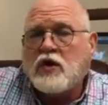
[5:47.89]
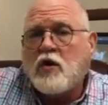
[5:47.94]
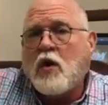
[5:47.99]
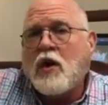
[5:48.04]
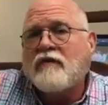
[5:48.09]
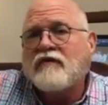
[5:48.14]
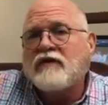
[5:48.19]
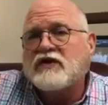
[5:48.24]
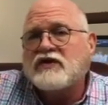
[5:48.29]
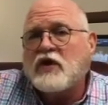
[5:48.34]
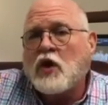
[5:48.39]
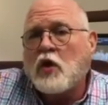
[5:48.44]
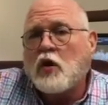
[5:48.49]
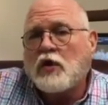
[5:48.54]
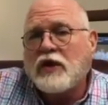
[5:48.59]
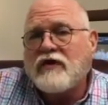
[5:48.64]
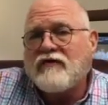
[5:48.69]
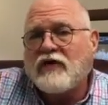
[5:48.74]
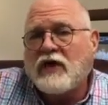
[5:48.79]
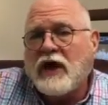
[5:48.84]
You have this
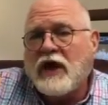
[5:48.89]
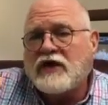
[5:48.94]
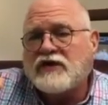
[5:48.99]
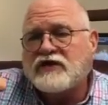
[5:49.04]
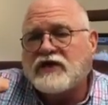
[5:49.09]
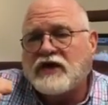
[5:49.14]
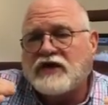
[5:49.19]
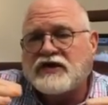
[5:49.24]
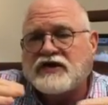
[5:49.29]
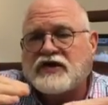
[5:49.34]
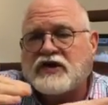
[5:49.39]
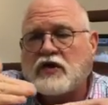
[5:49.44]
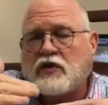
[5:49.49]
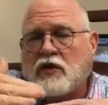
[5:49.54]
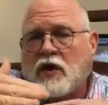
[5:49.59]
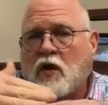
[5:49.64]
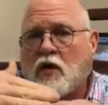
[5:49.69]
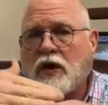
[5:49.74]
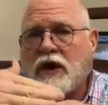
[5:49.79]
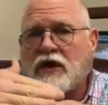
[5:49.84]
old evil age that is still
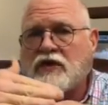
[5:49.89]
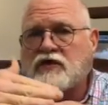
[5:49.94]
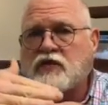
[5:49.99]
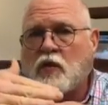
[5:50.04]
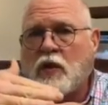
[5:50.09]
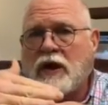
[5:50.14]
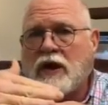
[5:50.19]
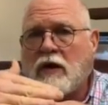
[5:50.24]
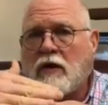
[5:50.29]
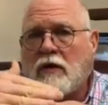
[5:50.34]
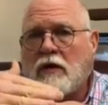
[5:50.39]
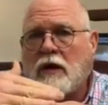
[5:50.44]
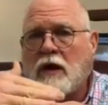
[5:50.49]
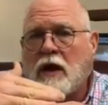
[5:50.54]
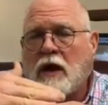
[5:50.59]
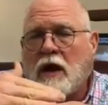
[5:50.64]
going as well,